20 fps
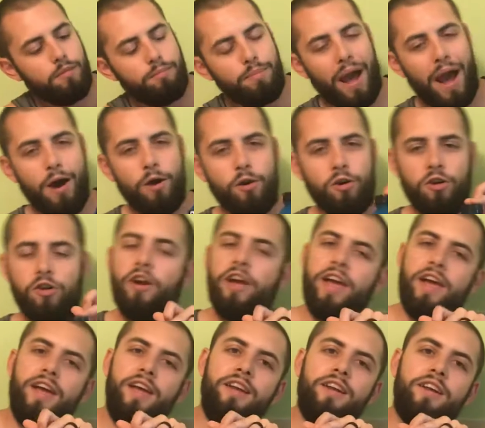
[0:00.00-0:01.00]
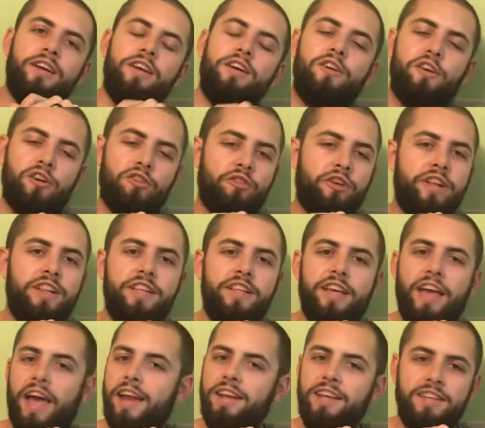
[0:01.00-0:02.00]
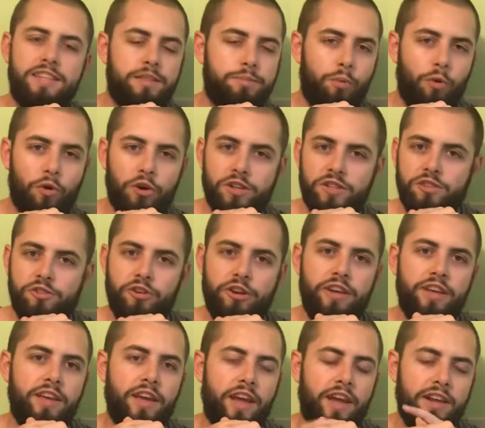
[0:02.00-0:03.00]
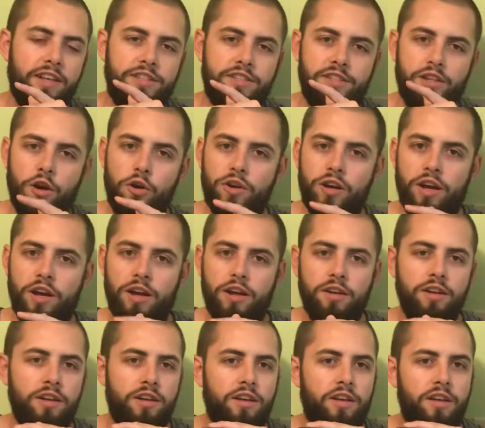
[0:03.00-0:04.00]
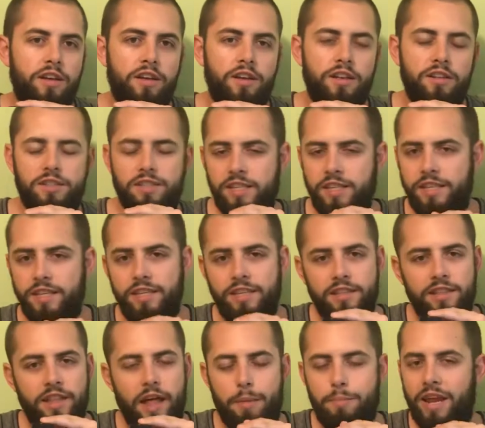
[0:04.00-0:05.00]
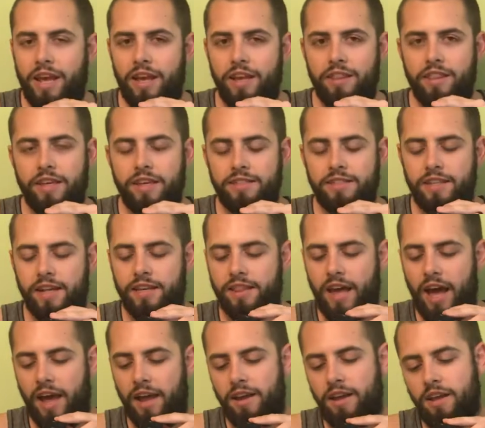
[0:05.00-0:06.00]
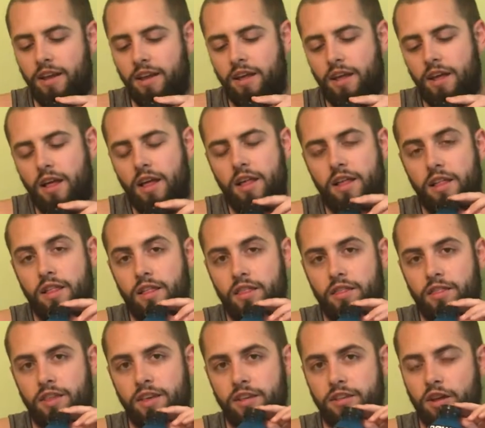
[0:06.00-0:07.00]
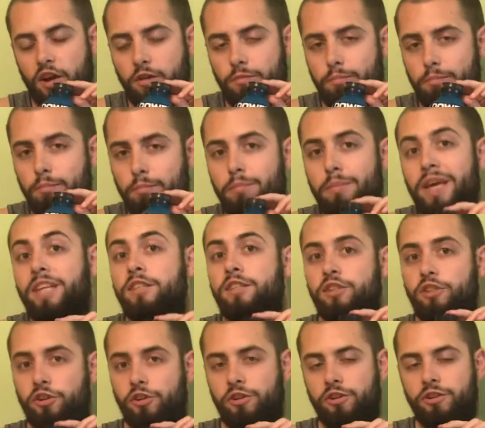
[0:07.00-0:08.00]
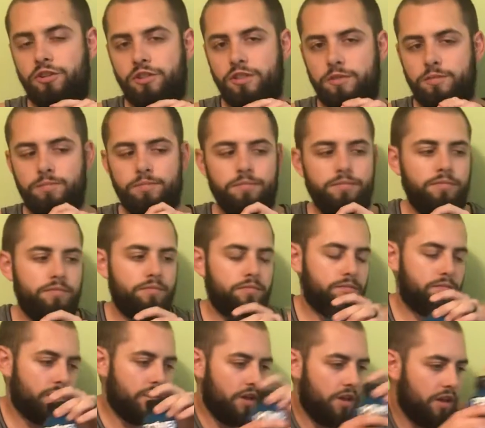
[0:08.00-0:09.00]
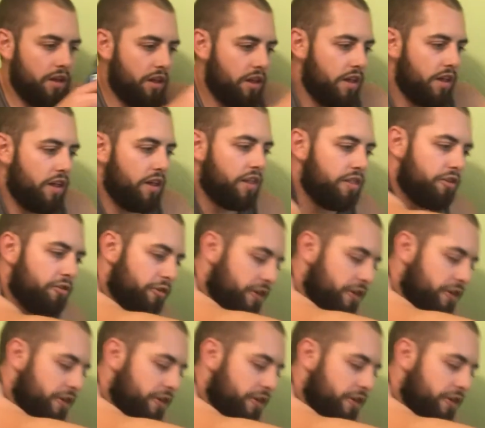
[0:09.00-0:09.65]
Powerade, or really any sports drink, any soda, tea, lemonade, things like that. These are mixtures. The